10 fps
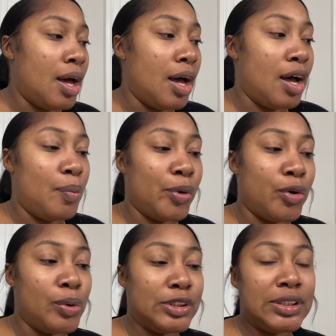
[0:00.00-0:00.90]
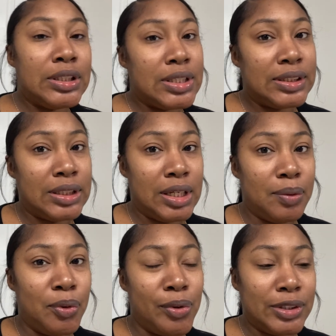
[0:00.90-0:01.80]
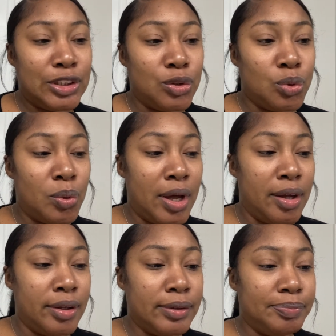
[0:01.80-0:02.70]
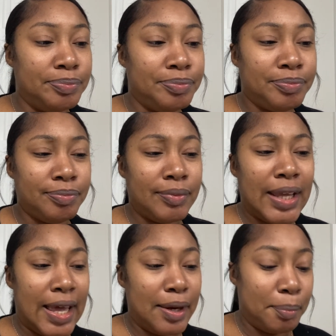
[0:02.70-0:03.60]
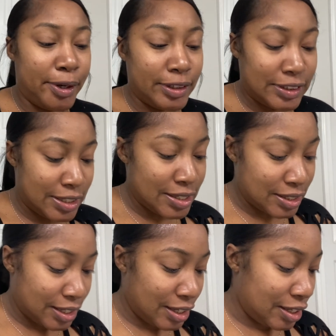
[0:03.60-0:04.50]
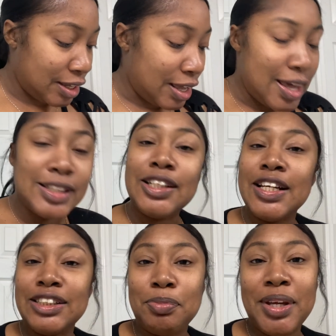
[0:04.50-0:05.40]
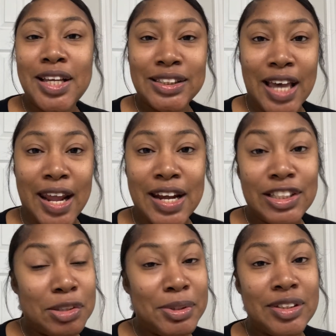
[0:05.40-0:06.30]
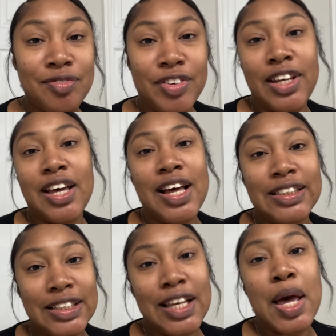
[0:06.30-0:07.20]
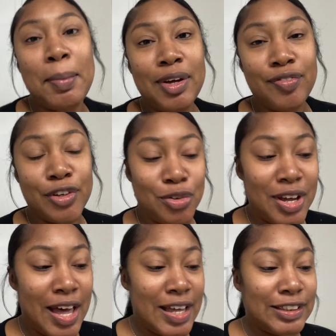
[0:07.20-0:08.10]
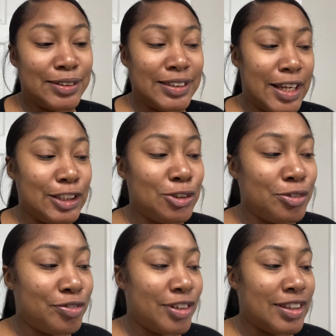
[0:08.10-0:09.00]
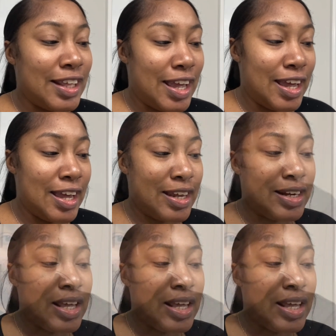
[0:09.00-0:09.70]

Um, we're going to Tennessee. We're going to um, Gatlinburg, Tennessee. So that should be exciting. That should be some fun content coming up for you guys. So stay tuned for that.